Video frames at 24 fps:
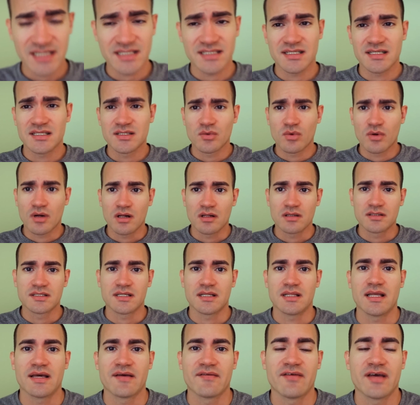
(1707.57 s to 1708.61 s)
nicest world
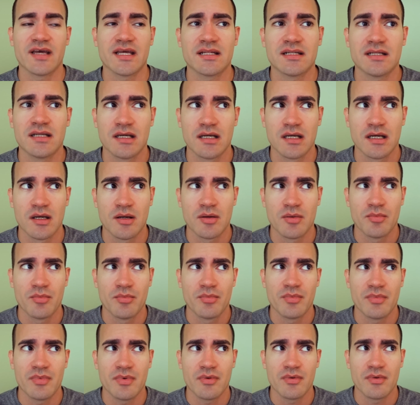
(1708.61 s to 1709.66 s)
to live in.
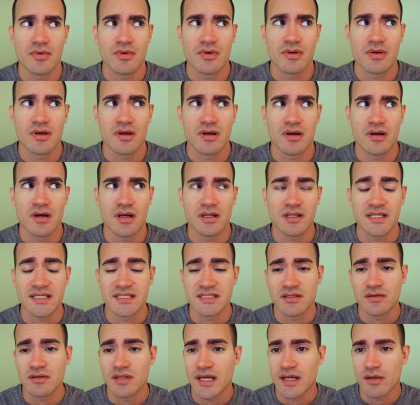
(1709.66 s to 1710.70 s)

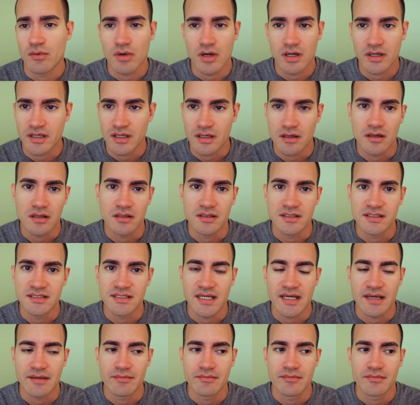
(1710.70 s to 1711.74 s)
Unless you like working all the
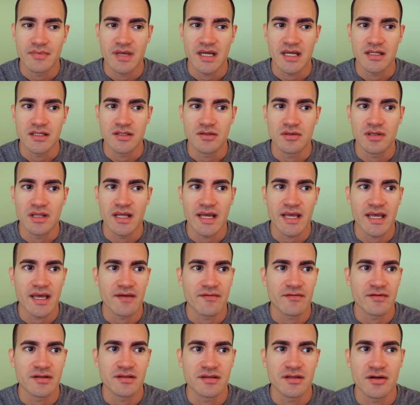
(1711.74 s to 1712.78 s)
time. And you like
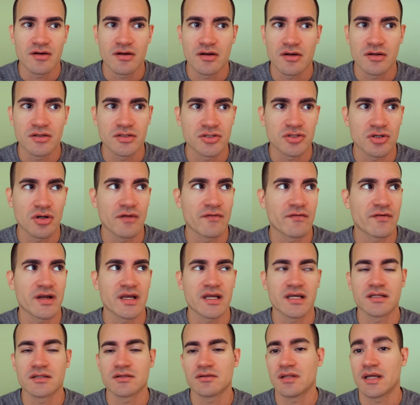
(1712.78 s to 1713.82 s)
everything, you're a control
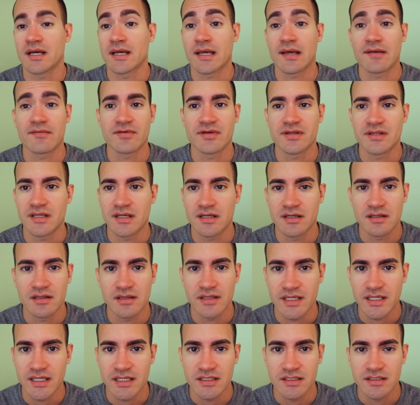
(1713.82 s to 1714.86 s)
freak and you like everything
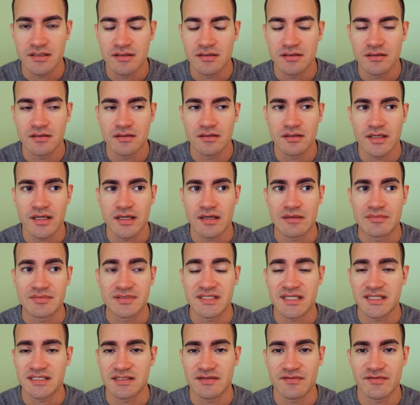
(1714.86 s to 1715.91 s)
clean. Like,
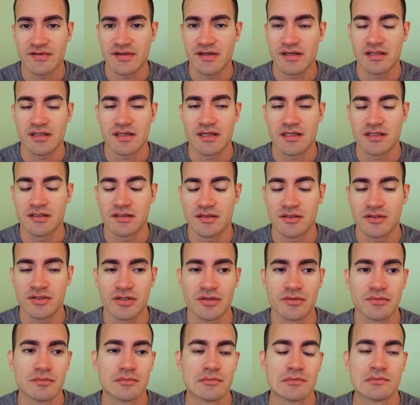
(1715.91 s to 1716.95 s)
obsessively clean, you
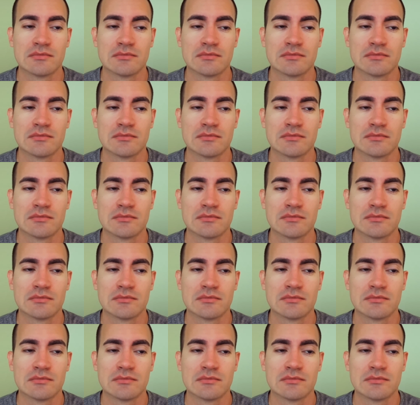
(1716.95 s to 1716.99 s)
know?